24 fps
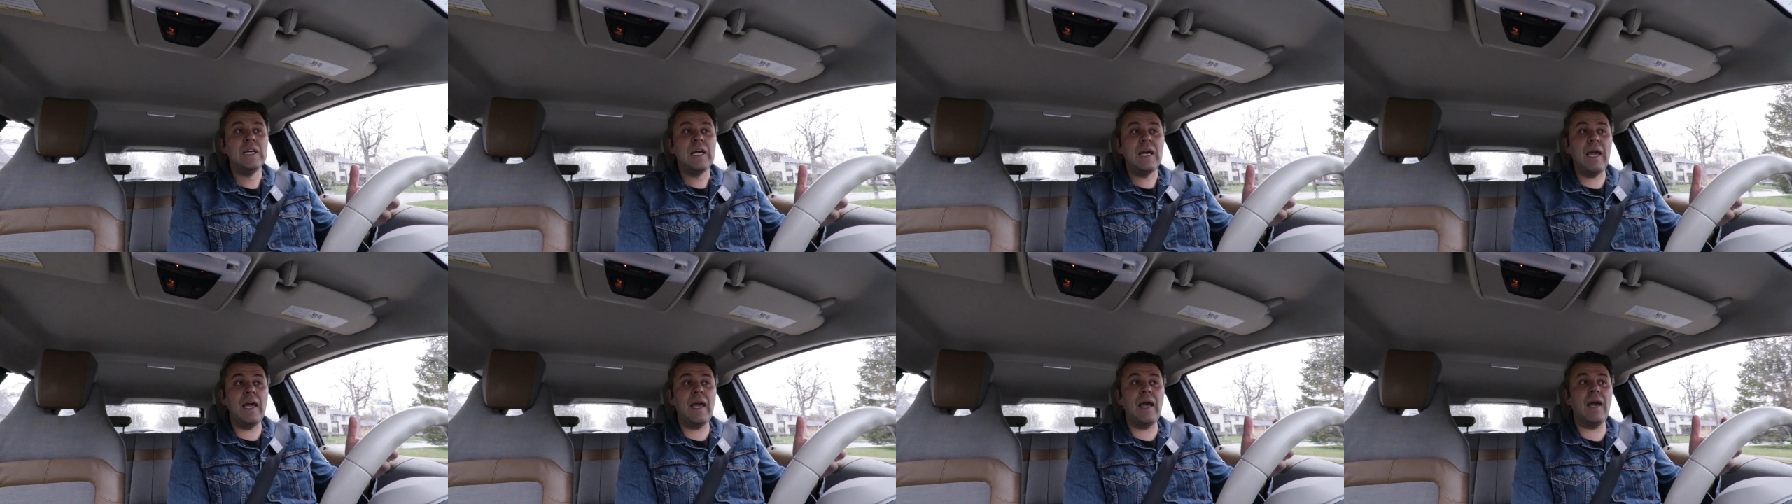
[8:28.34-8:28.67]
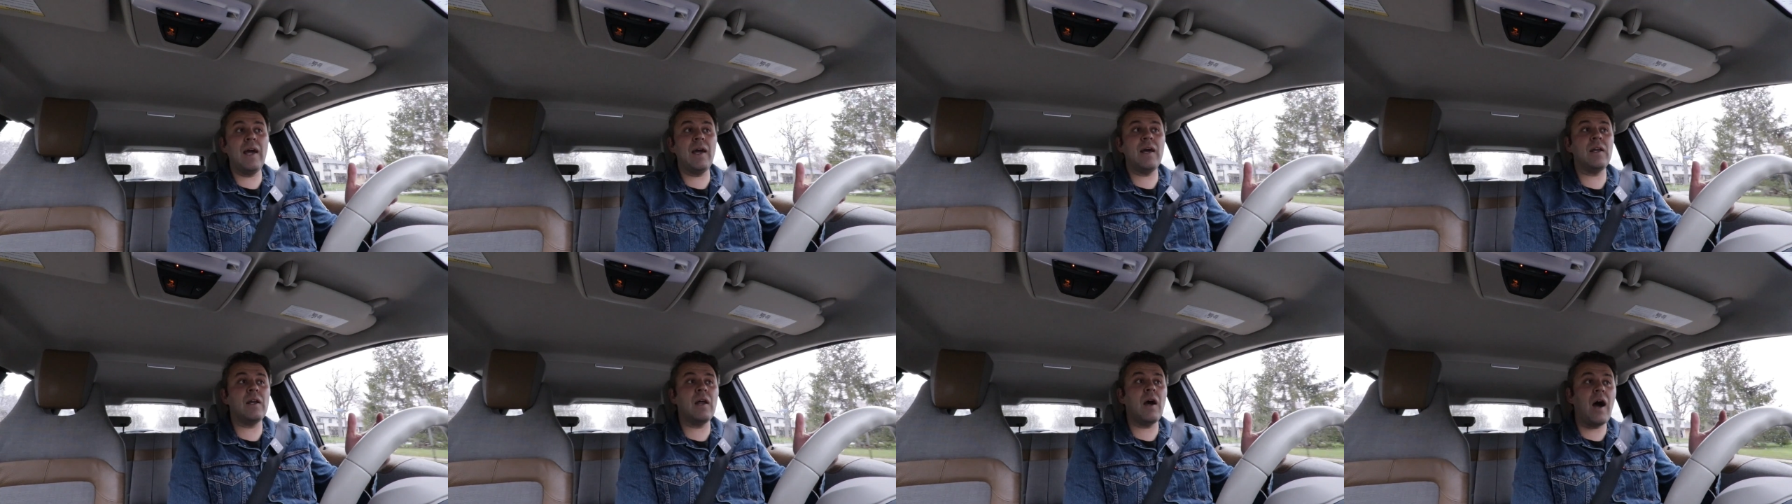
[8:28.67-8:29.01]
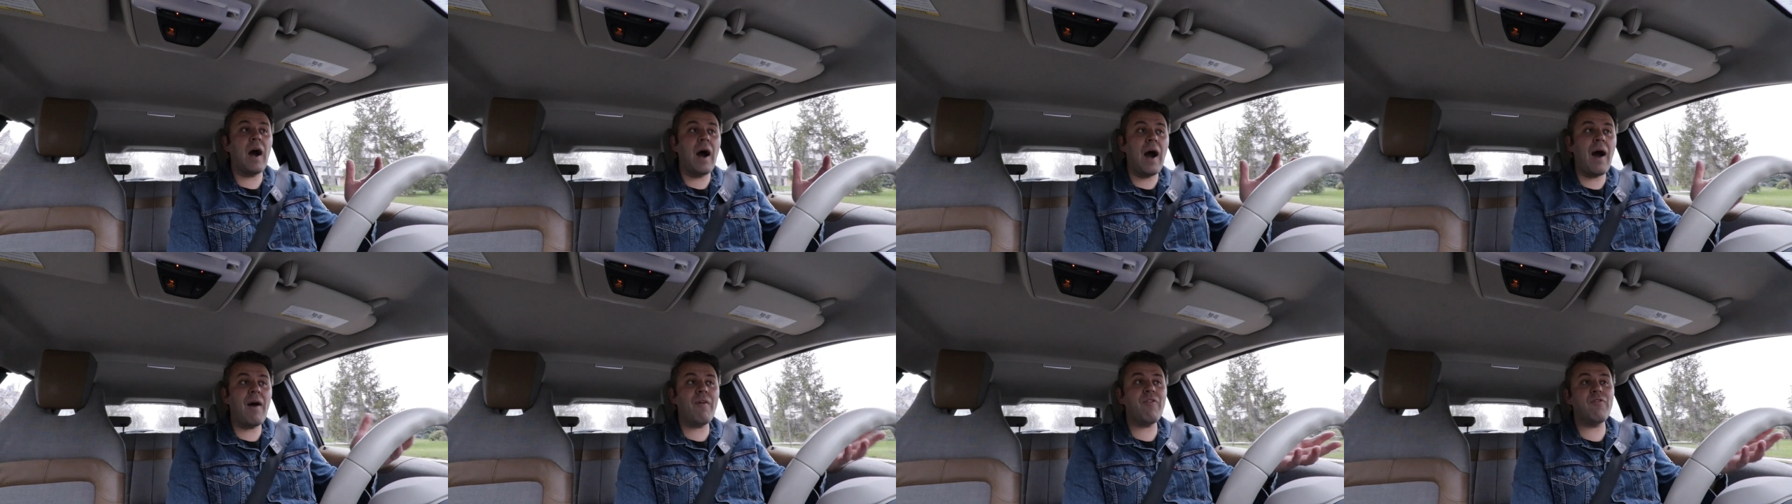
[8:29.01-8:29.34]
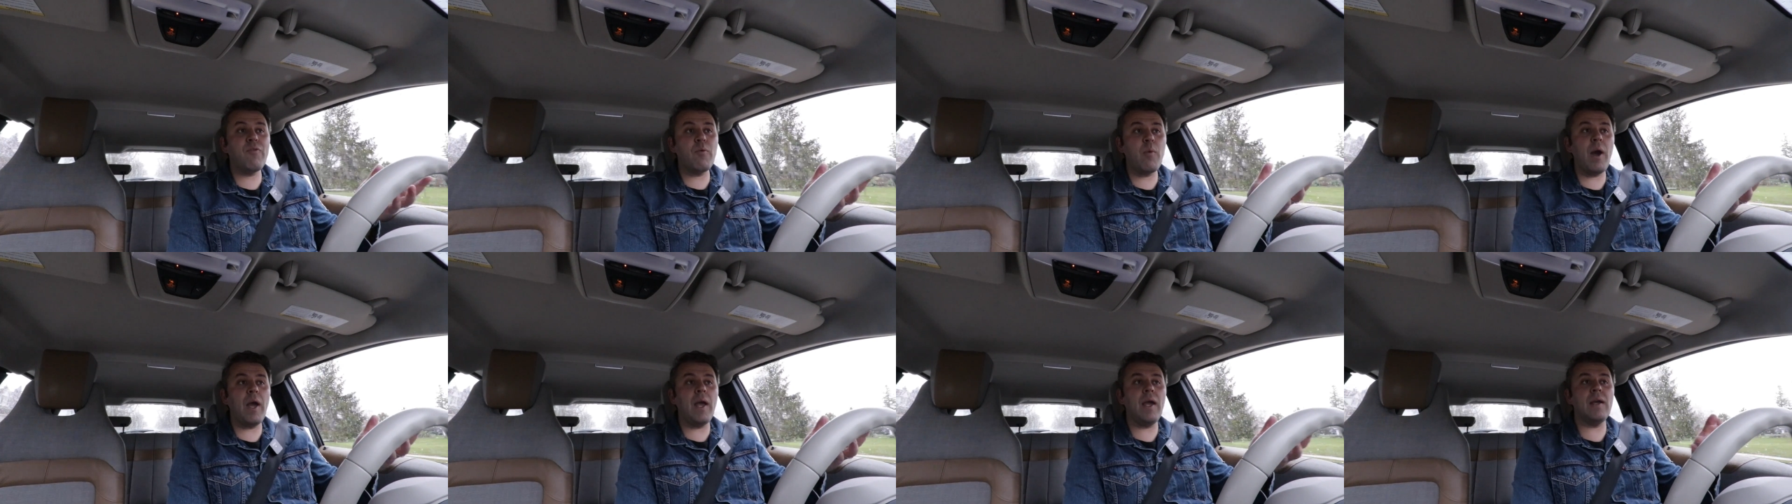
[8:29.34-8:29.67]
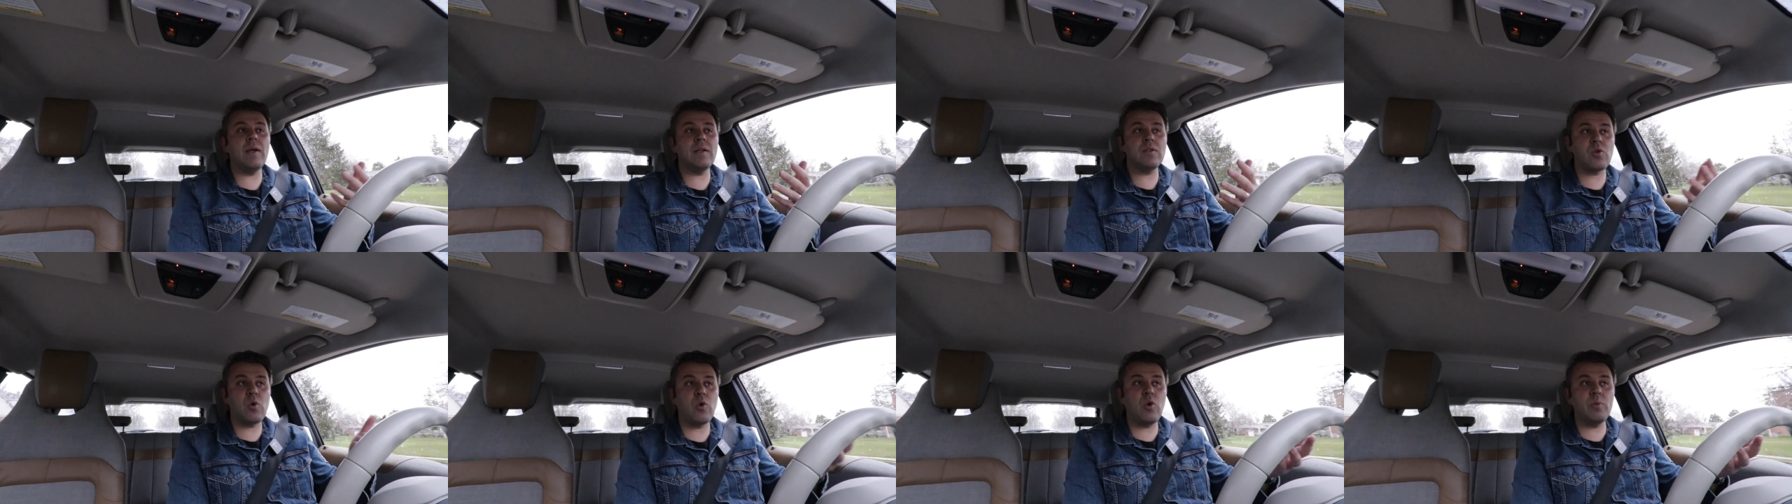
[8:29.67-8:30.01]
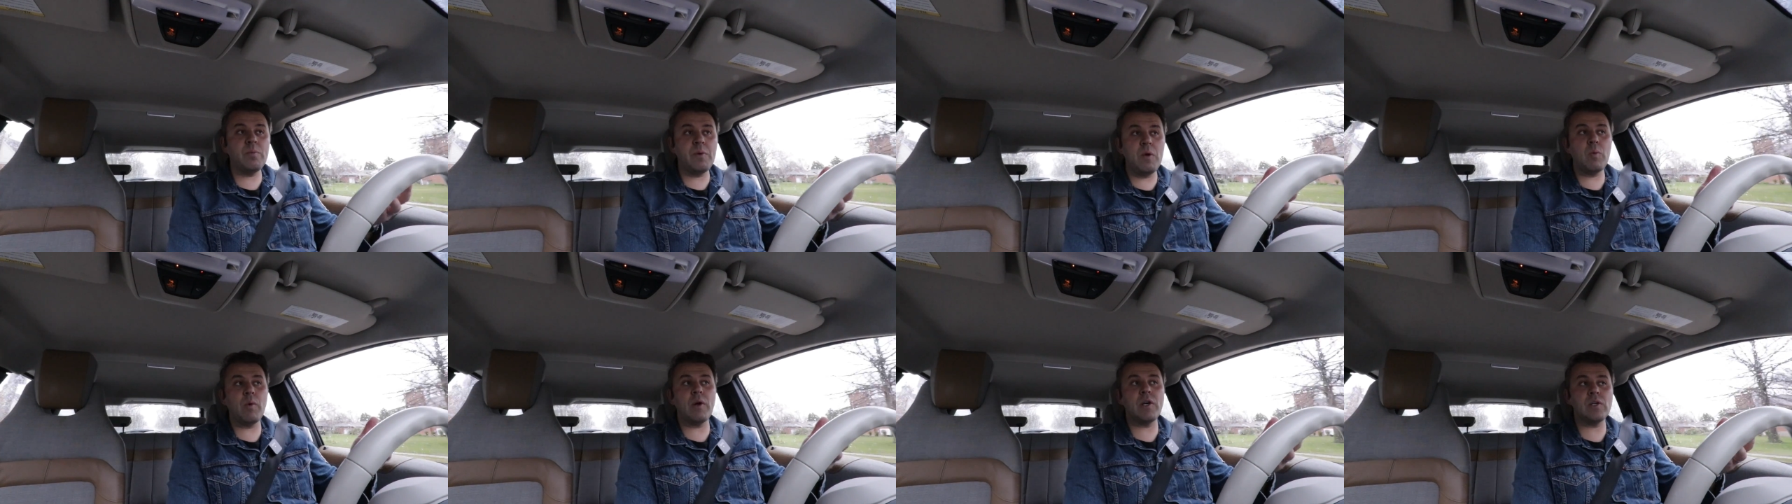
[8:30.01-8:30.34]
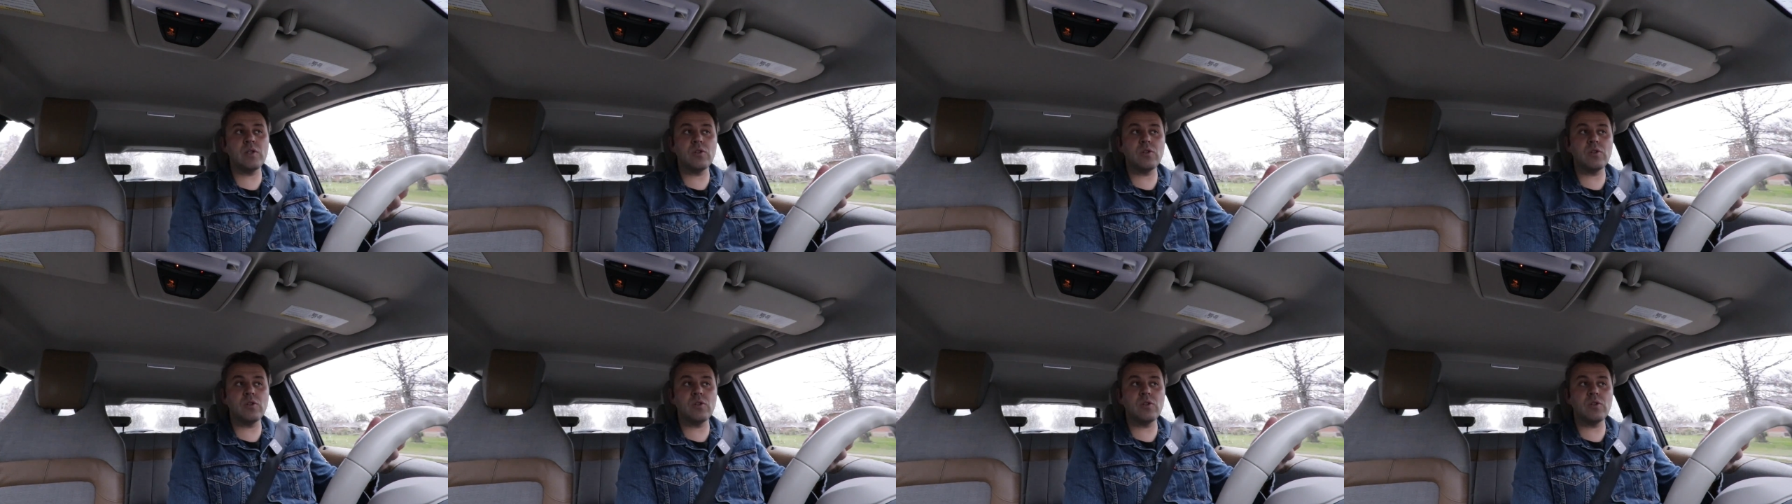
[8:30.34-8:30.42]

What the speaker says: And halfway it told me where